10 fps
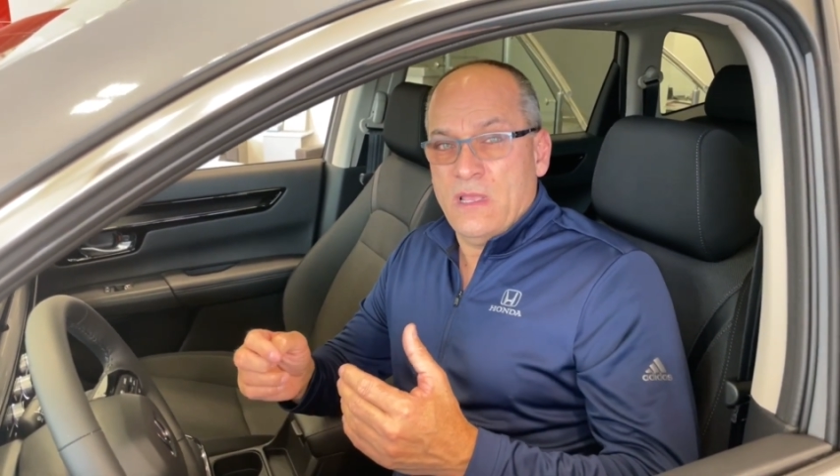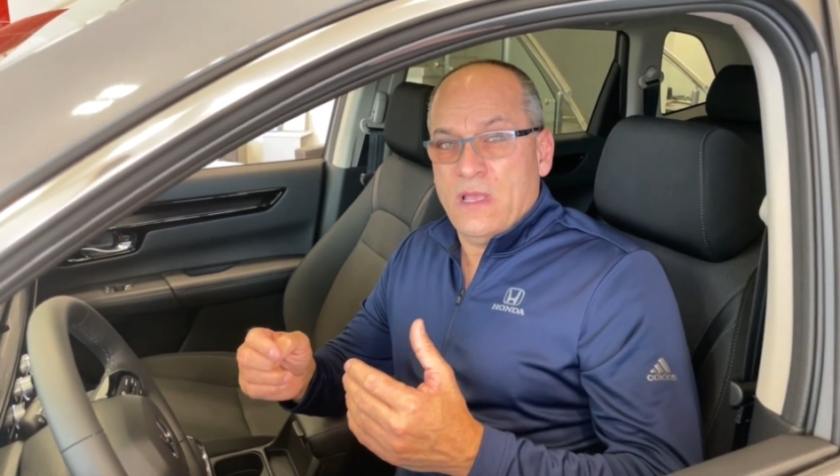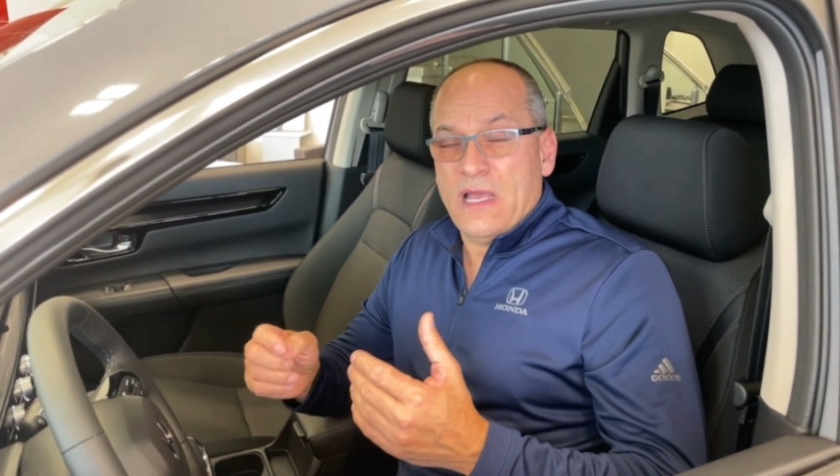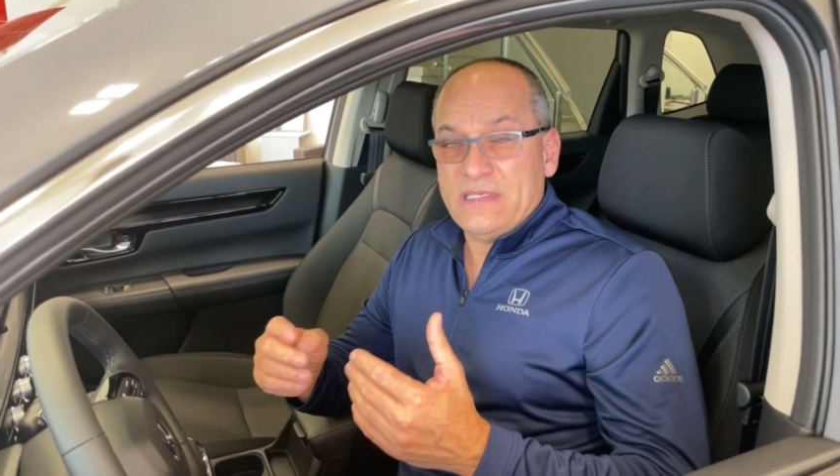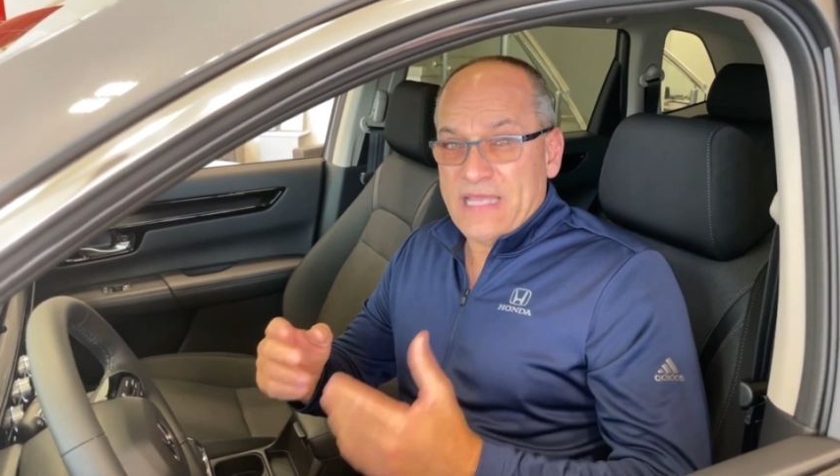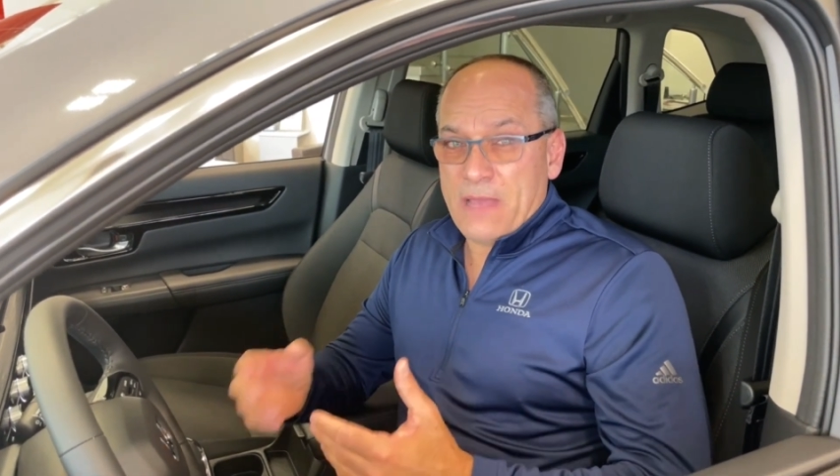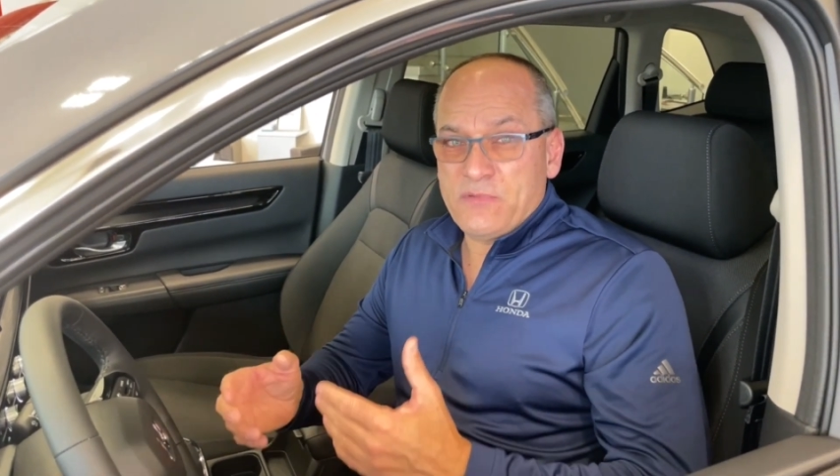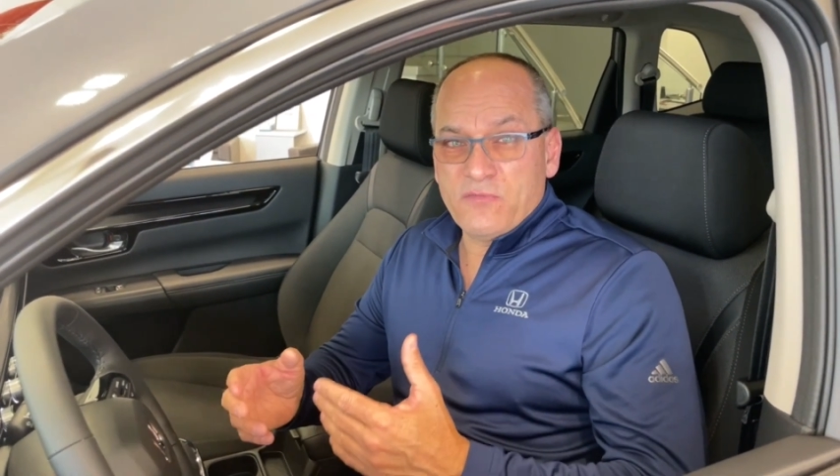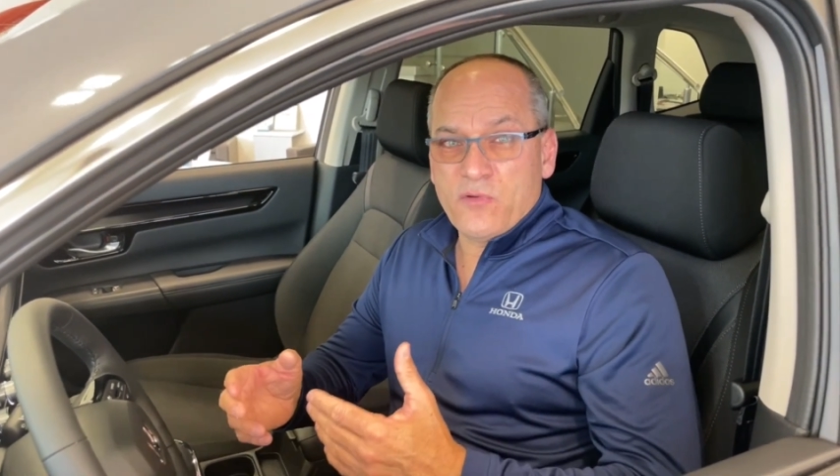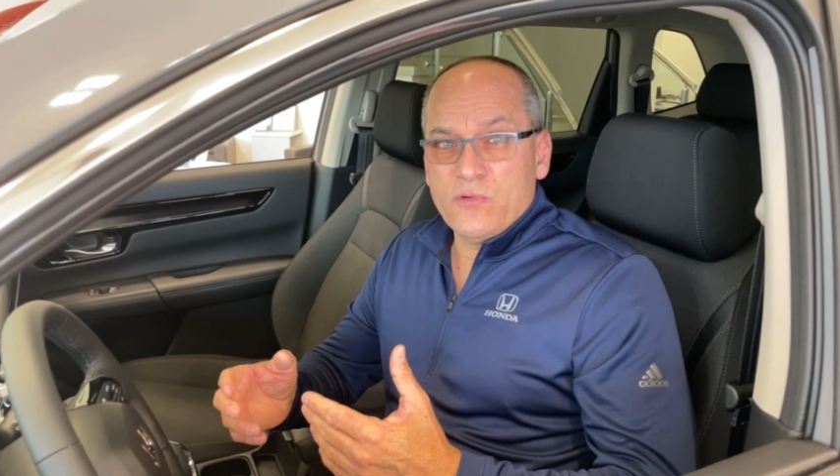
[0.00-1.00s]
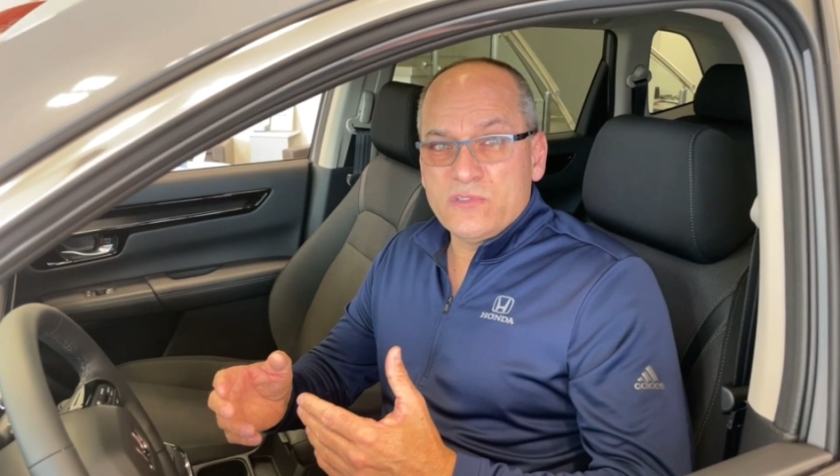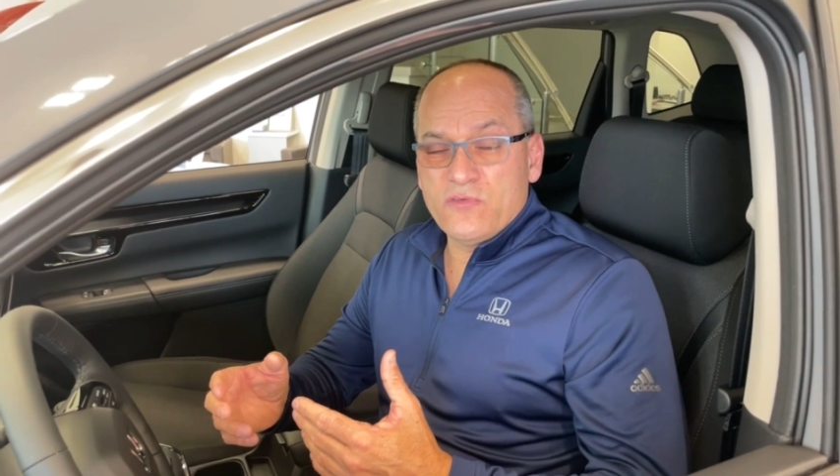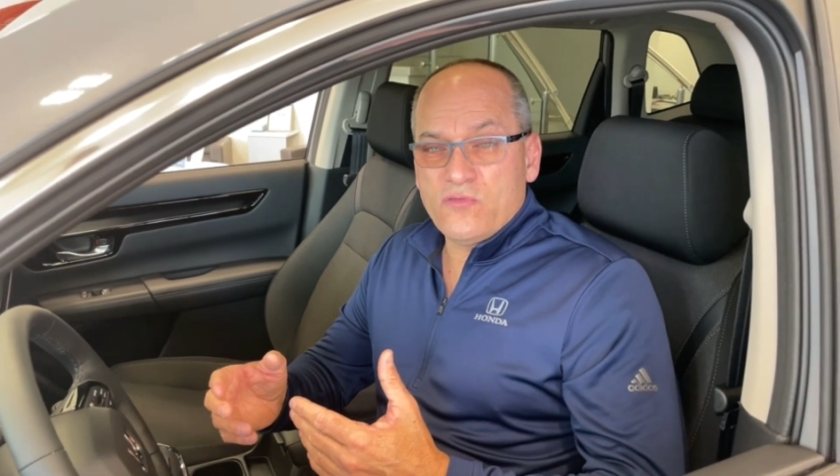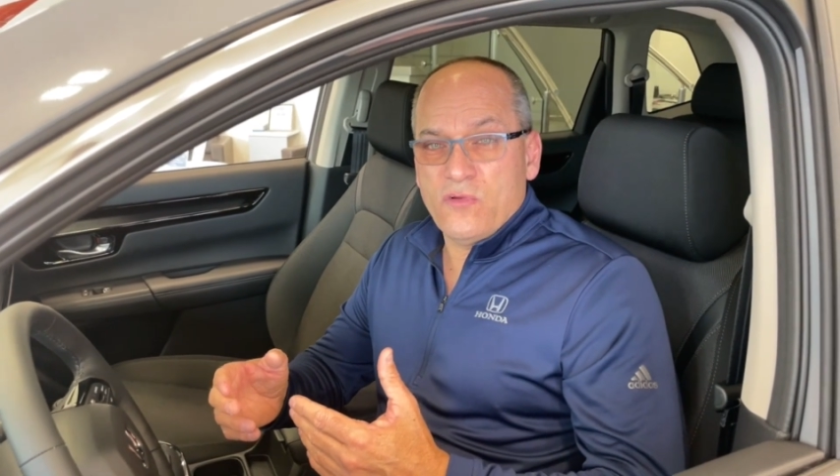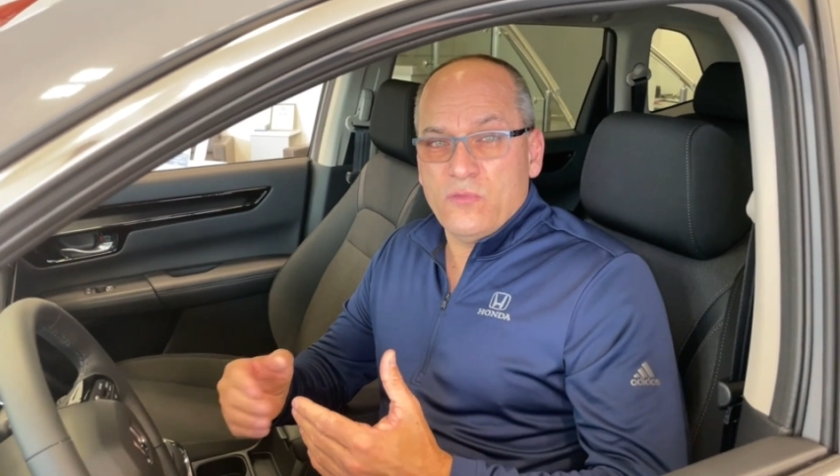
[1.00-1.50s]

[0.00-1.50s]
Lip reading: adaptive cruise control,